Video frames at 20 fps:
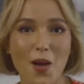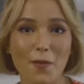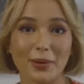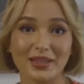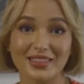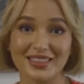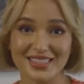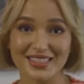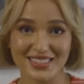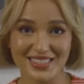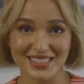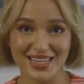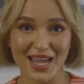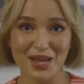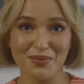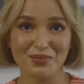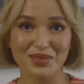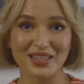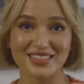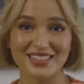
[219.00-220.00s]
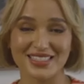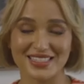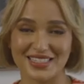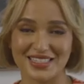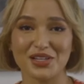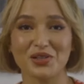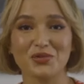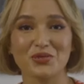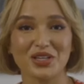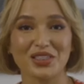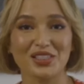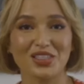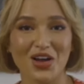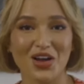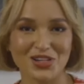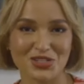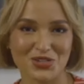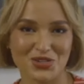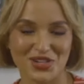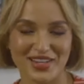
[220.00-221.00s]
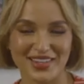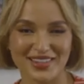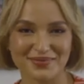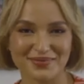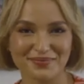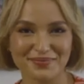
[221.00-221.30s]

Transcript: but this time let's deal with laundry.